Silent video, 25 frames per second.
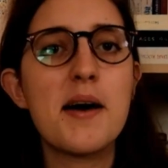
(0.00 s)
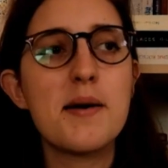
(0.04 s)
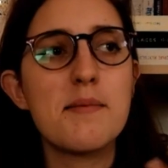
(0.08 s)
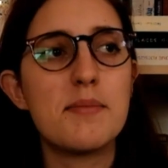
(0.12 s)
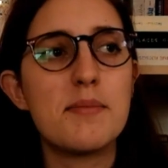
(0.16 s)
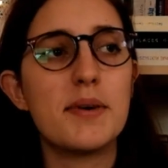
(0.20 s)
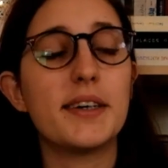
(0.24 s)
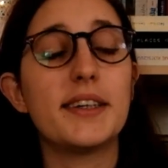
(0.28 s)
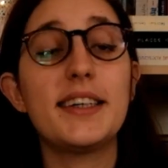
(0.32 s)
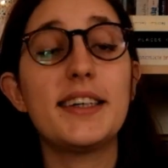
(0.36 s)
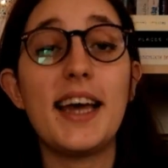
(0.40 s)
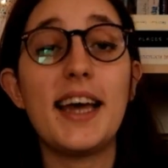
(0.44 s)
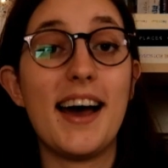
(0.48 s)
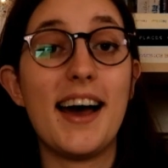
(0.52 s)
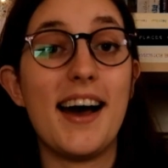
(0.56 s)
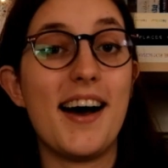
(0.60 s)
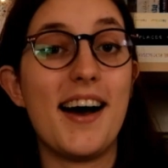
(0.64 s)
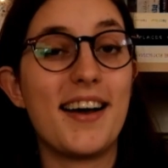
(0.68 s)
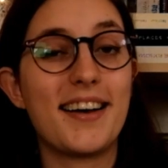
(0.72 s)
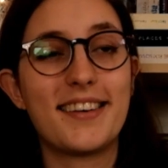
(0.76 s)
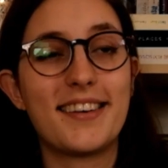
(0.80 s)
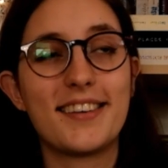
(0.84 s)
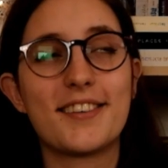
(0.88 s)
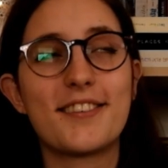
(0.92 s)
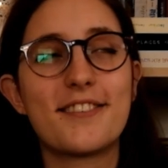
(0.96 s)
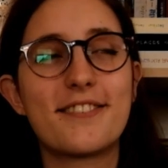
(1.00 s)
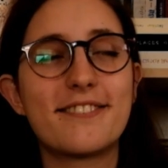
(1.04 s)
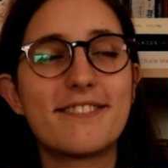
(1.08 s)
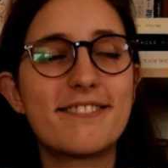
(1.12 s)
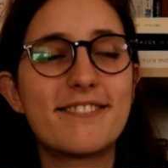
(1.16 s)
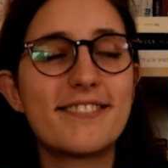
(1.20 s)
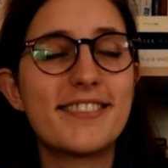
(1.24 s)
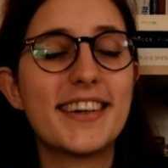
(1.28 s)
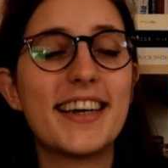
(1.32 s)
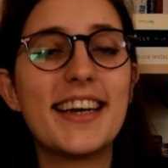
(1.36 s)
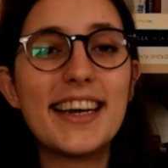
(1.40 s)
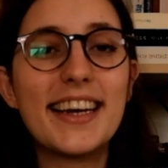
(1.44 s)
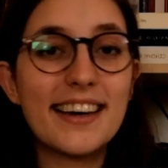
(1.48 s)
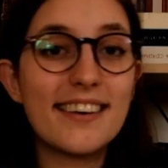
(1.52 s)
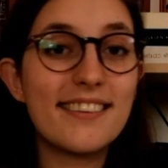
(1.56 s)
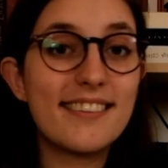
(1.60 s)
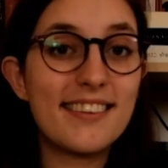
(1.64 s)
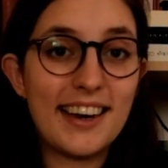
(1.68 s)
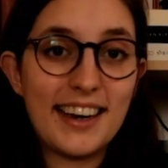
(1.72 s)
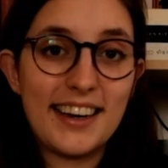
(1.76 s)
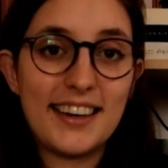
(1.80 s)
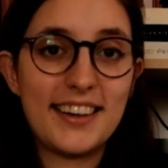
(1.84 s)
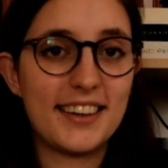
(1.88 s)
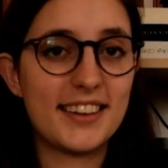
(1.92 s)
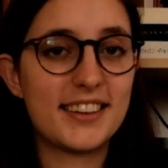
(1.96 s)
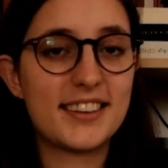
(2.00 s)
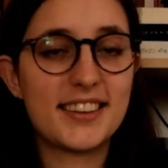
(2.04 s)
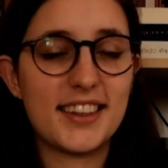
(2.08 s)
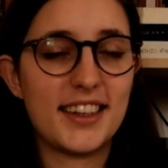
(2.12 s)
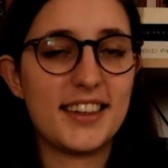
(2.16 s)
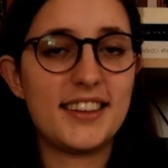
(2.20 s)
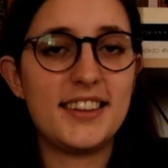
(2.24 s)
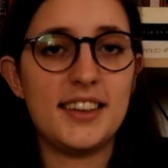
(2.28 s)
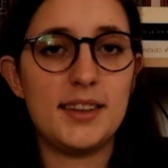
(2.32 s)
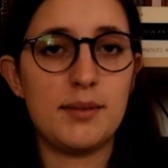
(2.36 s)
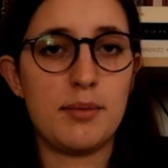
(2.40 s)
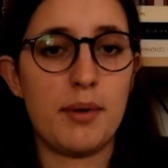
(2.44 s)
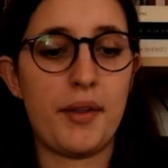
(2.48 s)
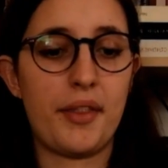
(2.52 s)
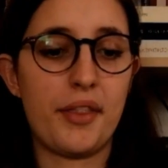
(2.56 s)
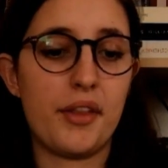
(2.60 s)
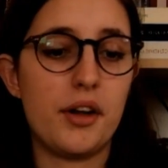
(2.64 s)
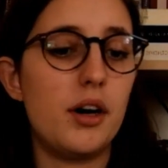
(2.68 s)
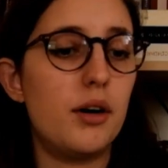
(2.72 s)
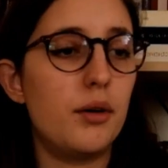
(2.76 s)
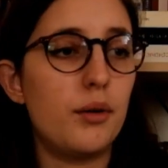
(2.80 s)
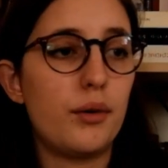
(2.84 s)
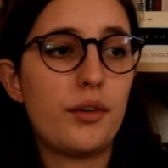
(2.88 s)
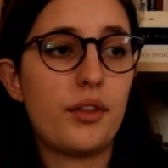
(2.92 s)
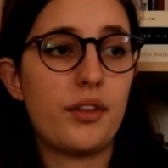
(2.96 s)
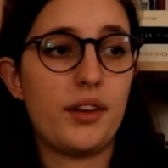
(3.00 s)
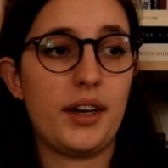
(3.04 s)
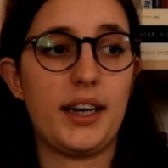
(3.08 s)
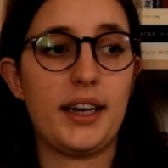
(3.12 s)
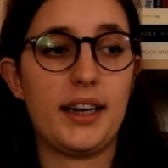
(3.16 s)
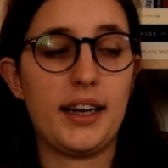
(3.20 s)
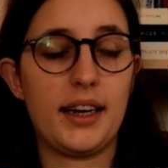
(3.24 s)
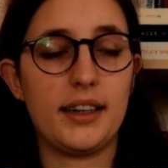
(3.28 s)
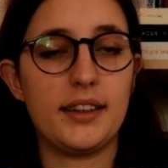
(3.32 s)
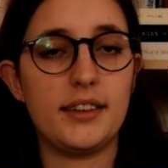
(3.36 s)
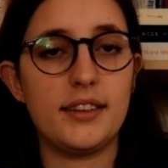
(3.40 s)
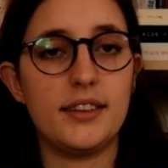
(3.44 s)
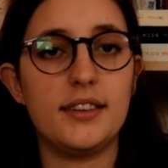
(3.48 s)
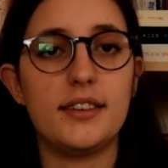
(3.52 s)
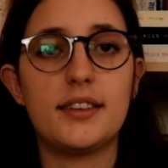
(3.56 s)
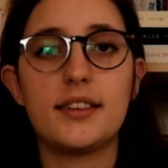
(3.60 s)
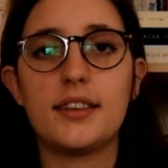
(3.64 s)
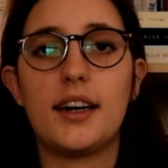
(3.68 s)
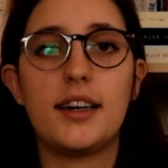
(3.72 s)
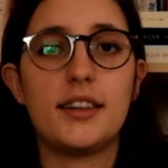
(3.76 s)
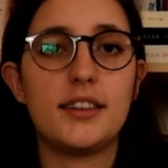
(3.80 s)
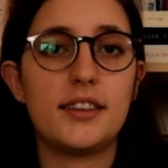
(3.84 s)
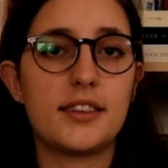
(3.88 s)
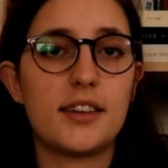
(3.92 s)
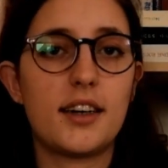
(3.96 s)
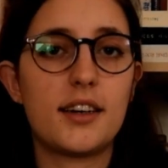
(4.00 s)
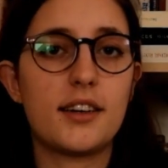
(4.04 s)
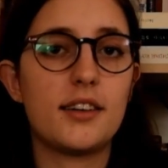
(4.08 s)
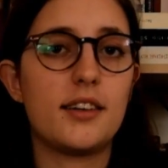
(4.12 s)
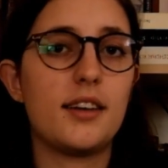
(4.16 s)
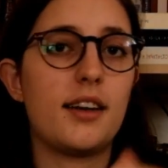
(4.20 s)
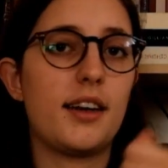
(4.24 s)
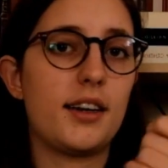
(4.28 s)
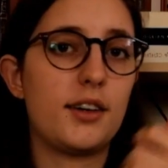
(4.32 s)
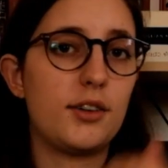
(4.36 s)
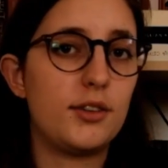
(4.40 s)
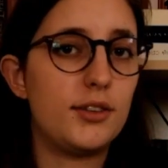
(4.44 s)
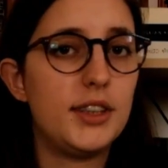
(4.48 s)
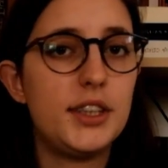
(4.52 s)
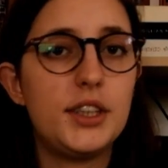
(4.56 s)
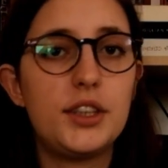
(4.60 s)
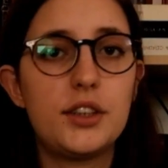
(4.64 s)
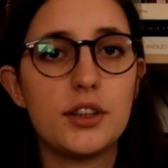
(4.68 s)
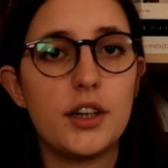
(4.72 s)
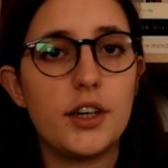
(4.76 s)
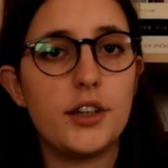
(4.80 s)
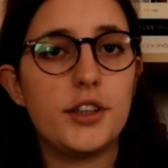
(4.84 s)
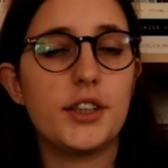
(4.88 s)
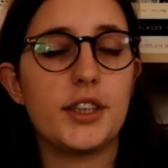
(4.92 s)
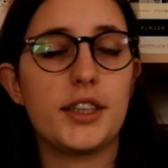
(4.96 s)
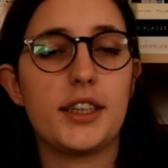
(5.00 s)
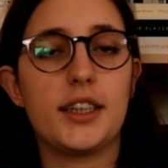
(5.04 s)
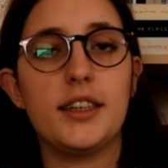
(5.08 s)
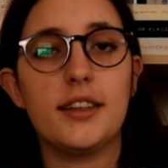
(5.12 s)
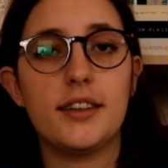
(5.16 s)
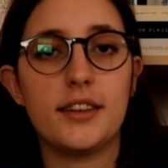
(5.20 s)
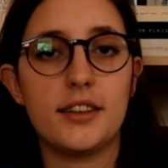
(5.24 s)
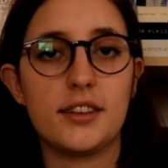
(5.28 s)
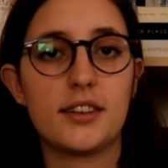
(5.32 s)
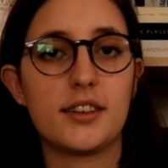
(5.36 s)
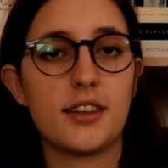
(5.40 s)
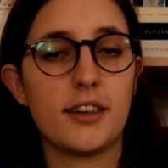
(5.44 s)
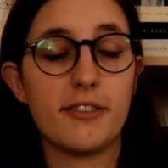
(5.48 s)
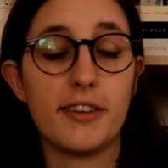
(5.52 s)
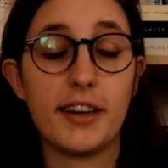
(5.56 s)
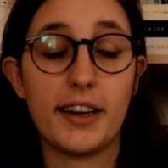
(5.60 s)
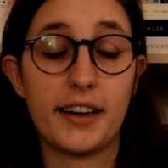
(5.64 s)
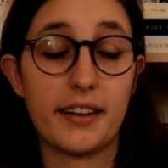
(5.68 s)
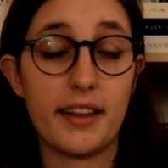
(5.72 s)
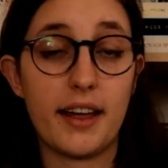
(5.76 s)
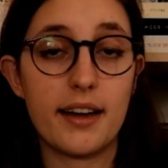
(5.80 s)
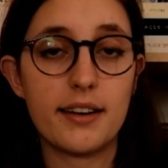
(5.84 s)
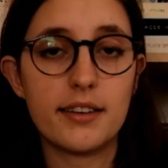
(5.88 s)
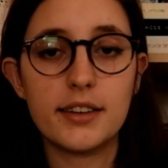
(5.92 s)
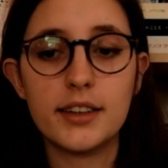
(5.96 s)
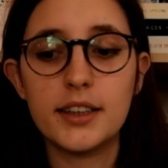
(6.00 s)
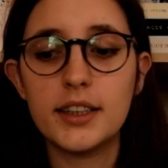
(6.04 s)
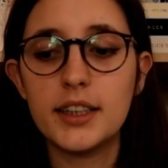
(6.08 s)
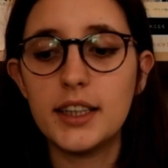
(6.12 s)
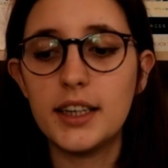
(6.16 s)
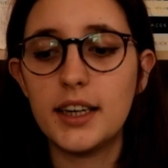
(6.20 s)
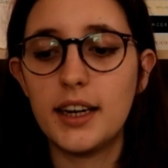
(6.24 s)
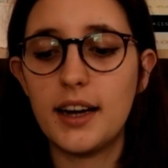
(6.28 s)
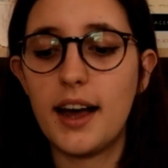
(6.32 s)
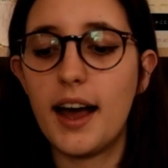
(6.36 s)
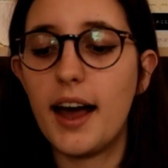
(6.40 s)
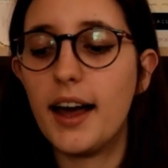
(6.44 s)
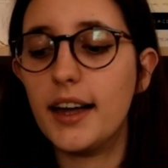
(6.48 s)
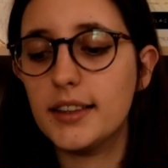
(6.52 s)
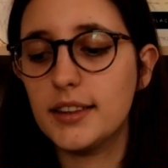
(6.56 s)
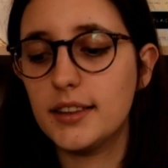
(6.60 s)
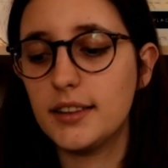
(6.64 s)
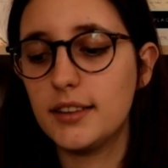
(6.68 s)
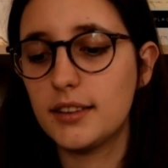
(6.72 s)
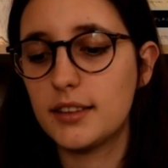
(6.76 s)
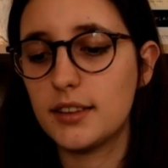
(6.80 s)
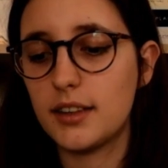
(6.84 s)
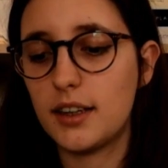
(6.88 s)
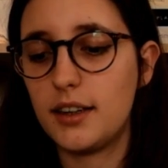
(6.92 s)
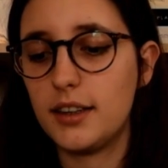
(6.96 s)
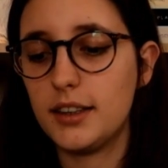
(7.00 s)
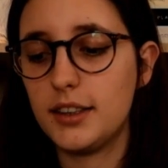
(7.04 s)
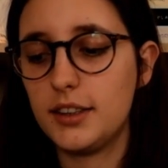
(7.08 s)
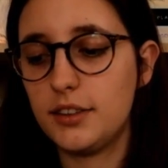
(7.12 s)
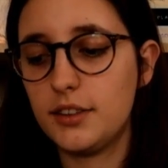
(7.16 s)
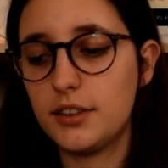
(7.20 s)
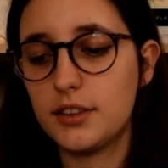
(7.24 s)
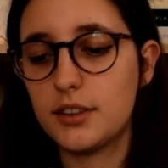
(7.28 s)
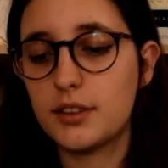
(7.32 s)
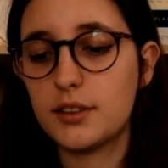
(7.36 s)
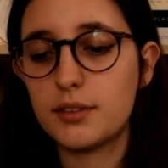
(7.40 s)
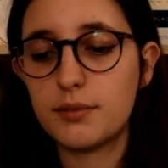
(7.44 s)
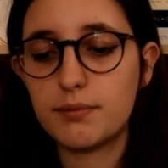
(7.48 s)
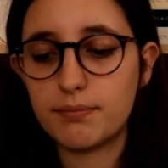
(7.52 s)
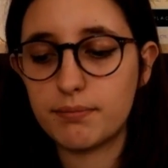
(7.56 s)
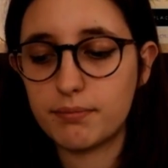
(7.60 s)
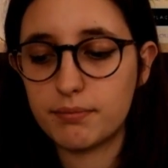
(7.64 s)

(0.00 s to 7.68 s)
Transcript: But yeah, I got really, really excited about the whole thing, and I started like researching it and stuff like that, and I just